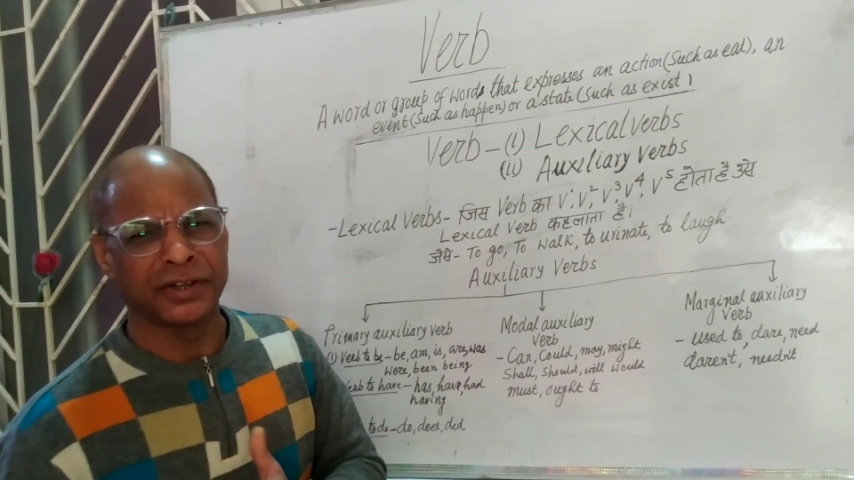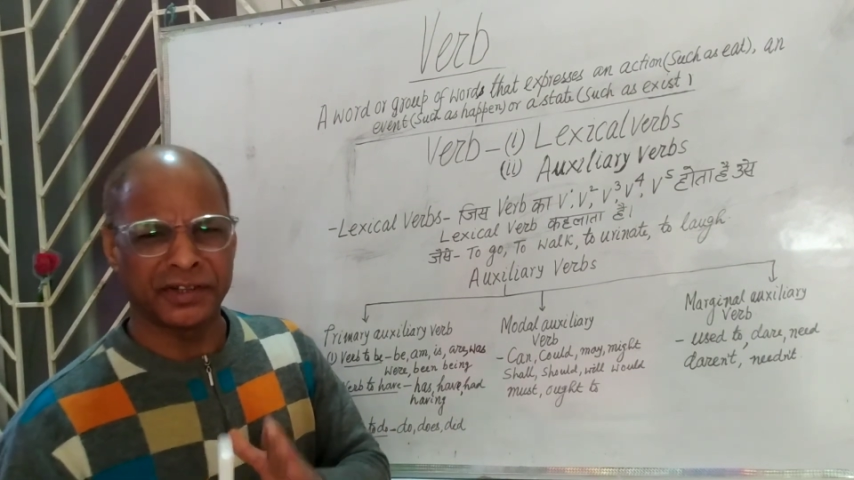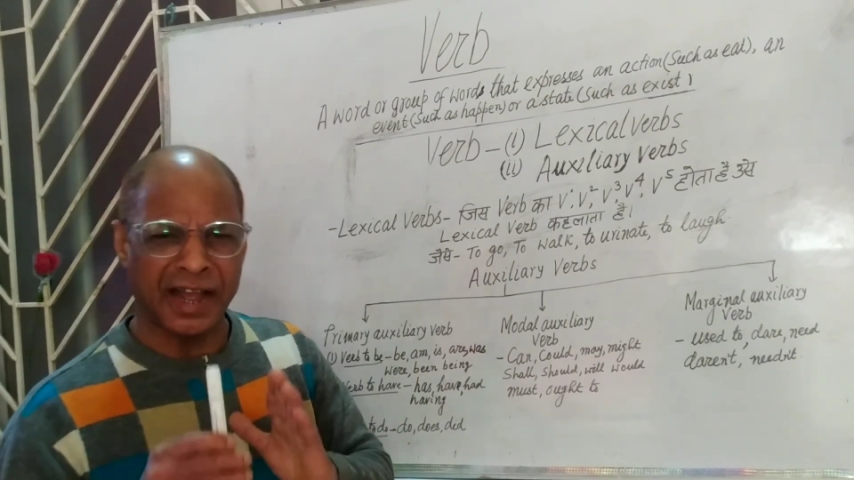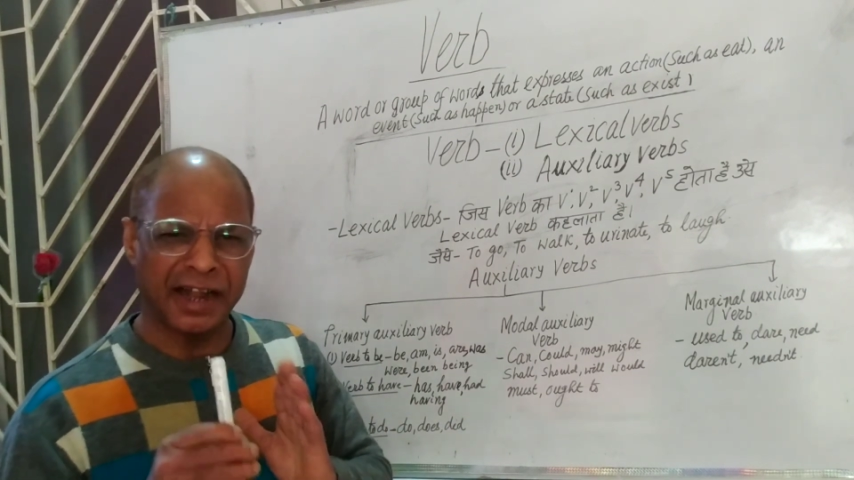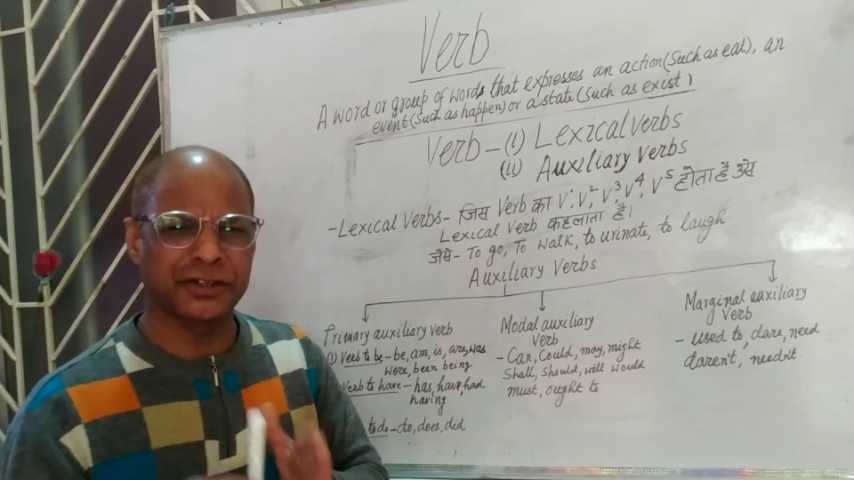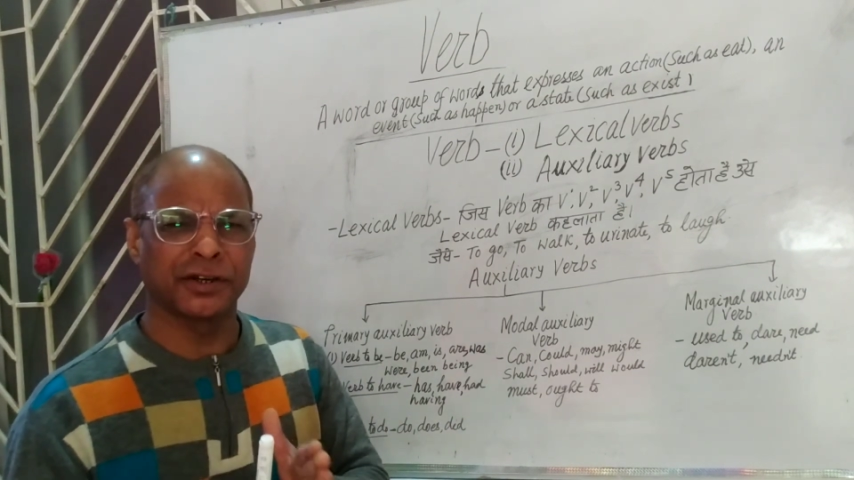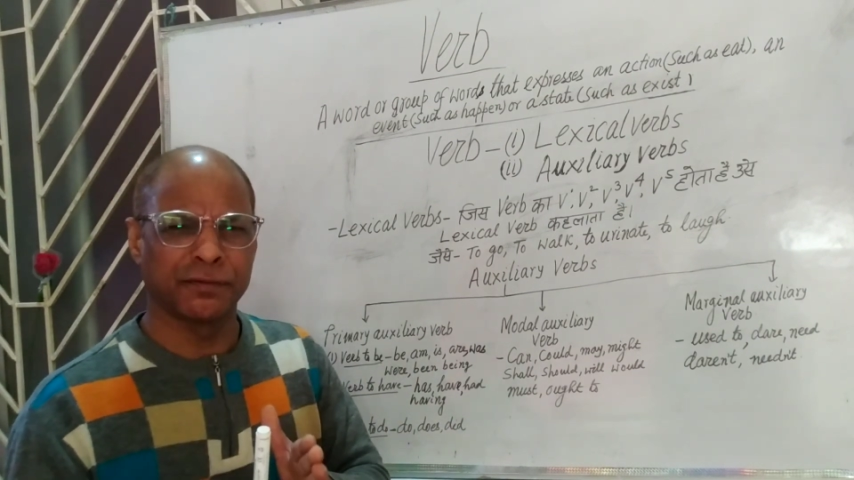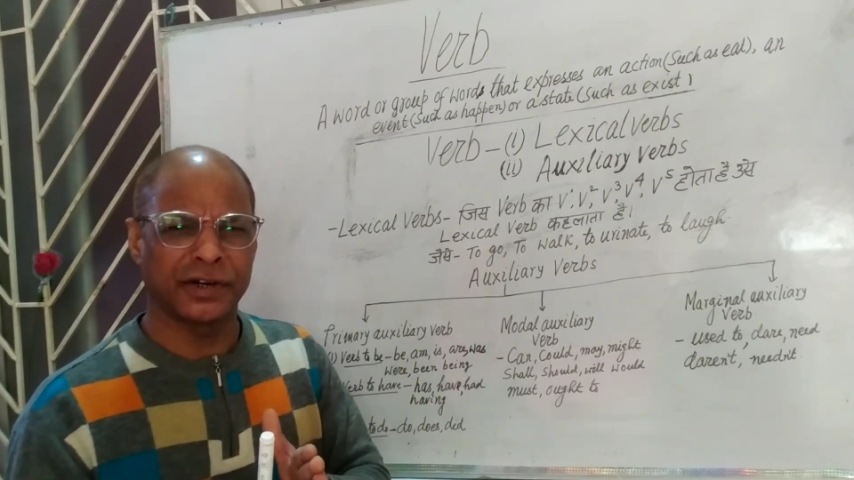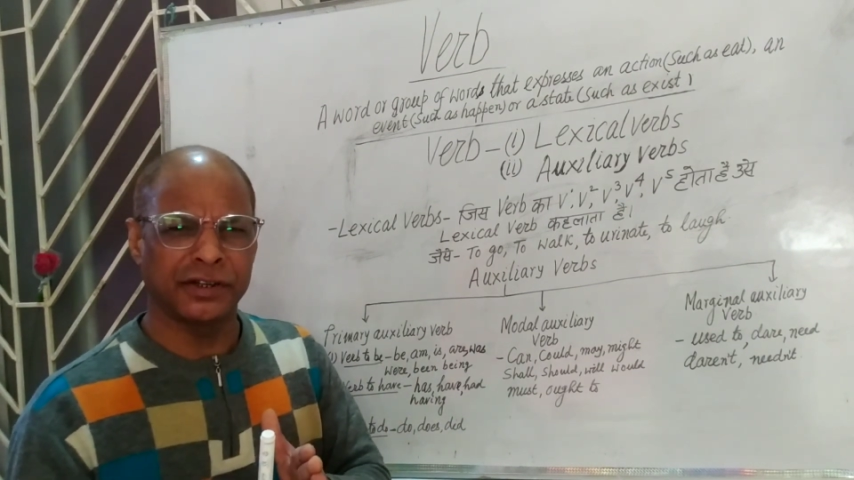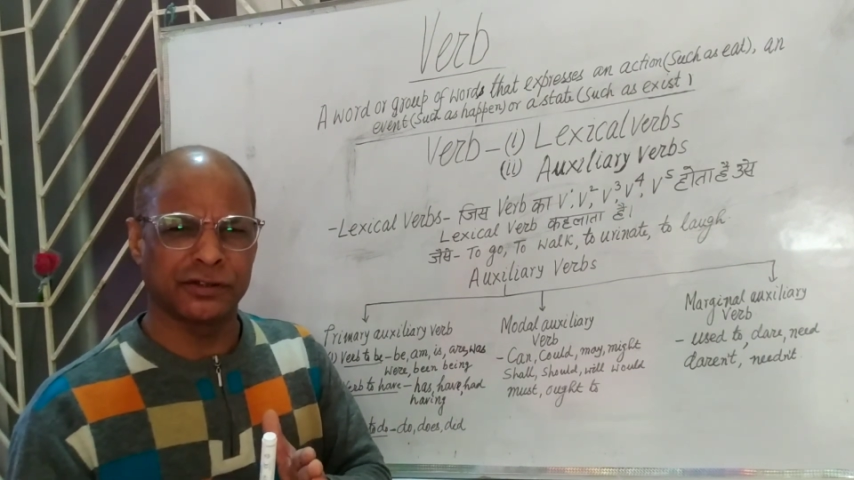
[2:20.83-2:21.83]
The action
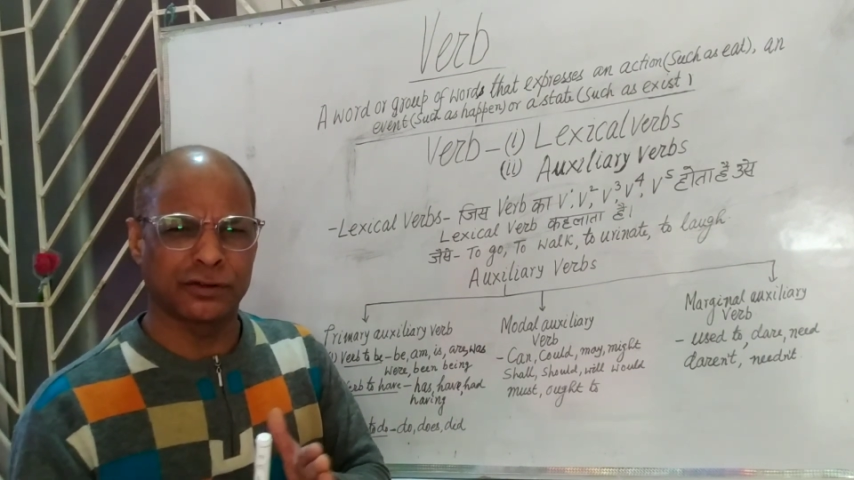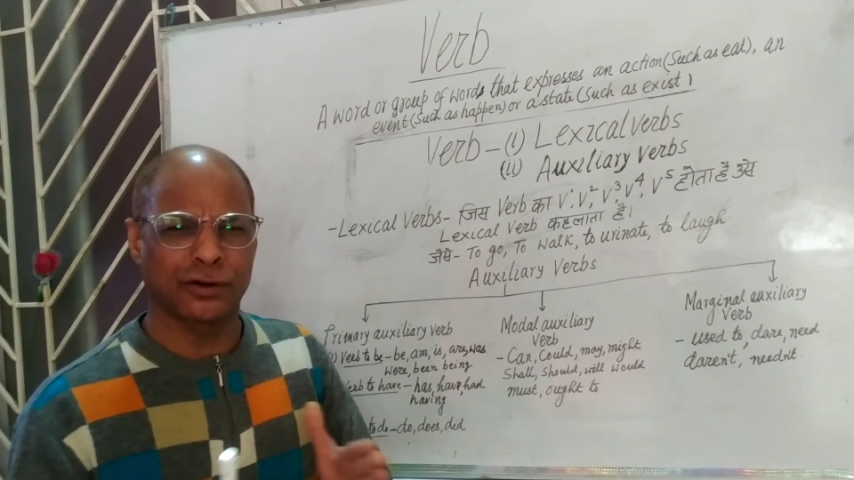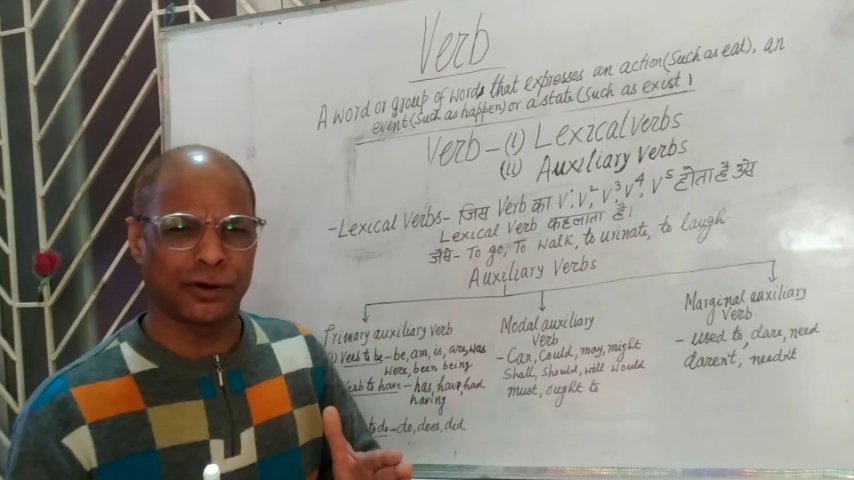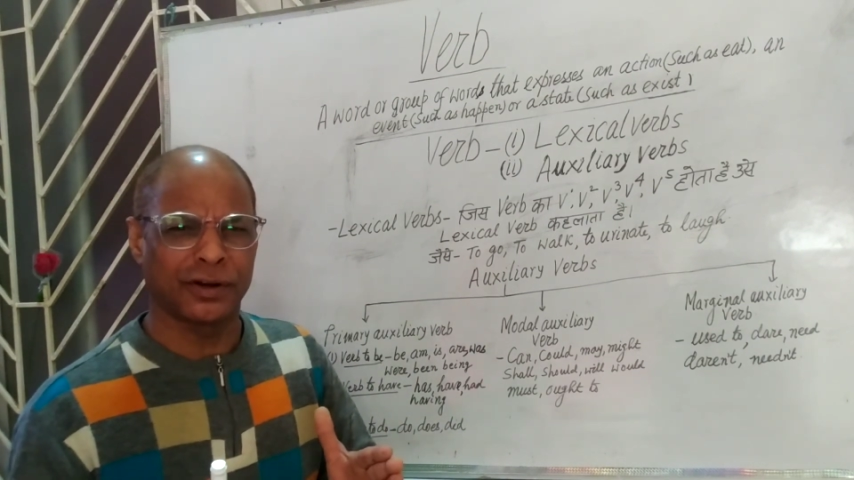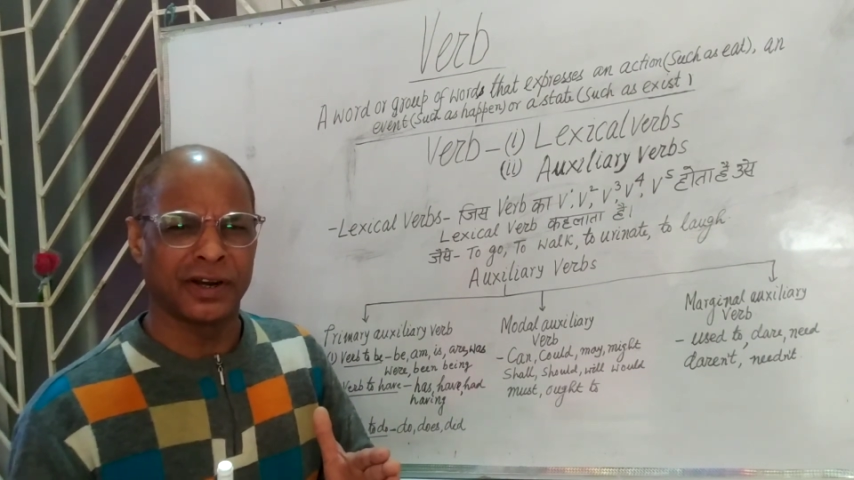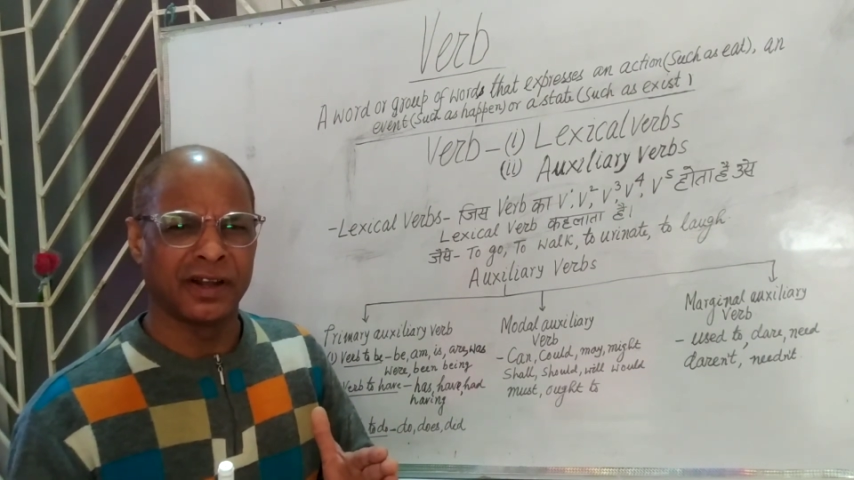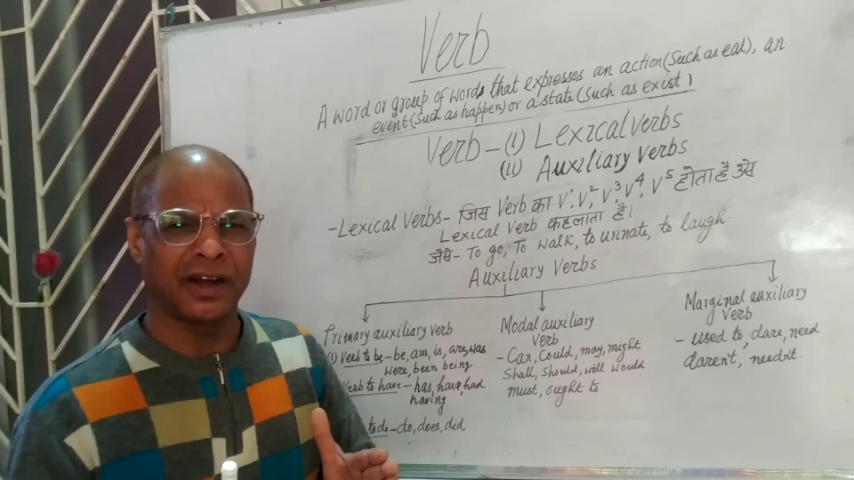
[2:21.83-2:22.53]
word is called